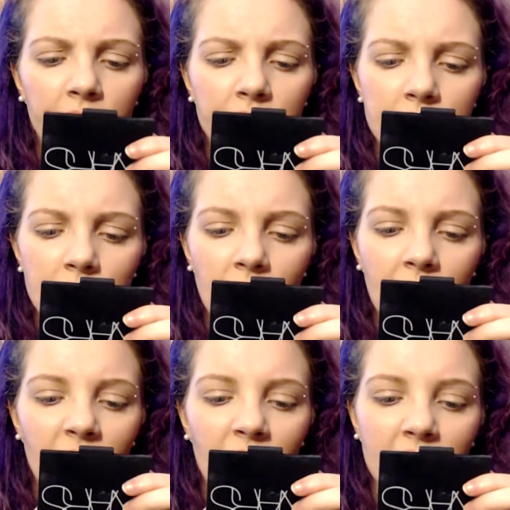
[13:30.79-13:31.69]
It feels a
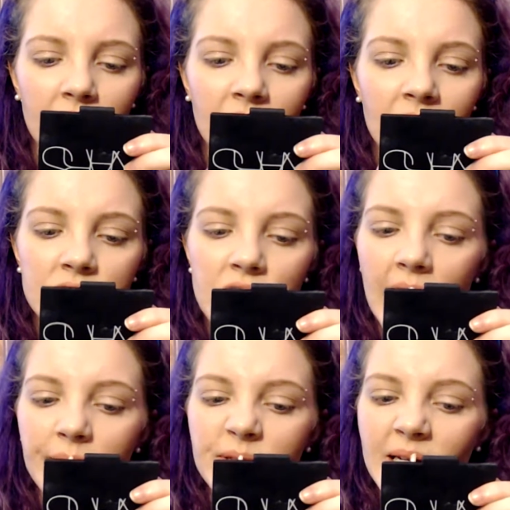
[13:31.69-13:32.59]
lot like a
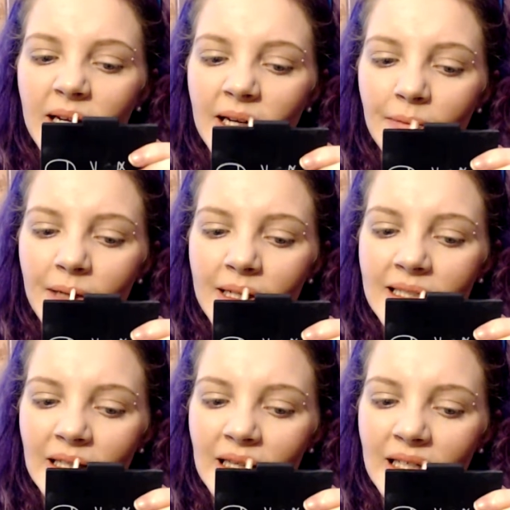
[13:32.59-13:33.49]
chapstick, but
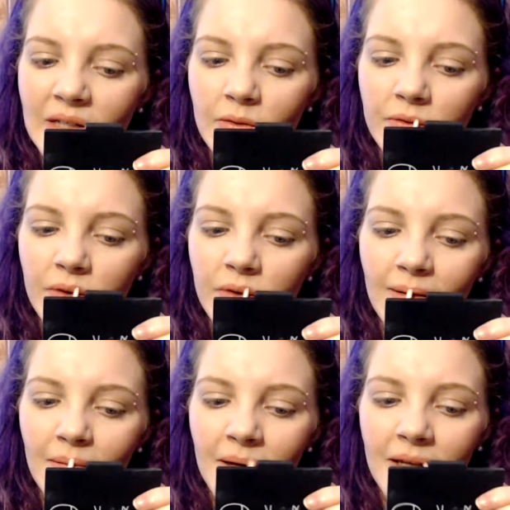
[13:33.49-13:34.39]
it's in a liquid
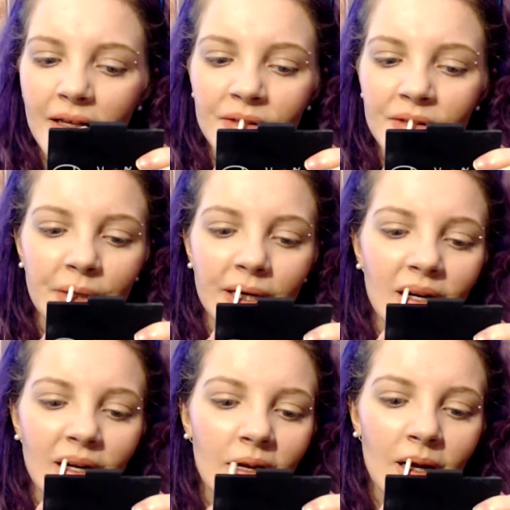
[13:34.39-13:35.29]
form. That's
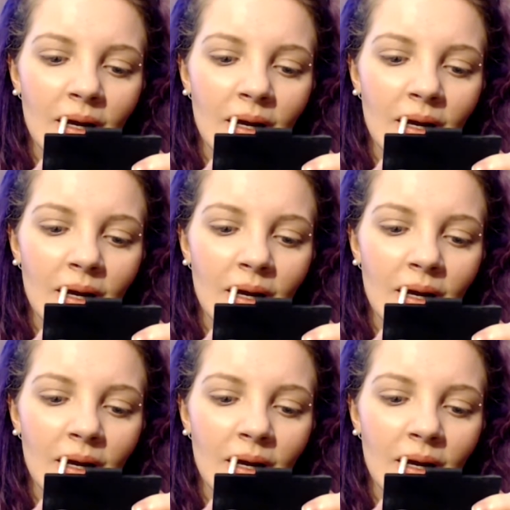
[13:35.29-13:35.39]
weird.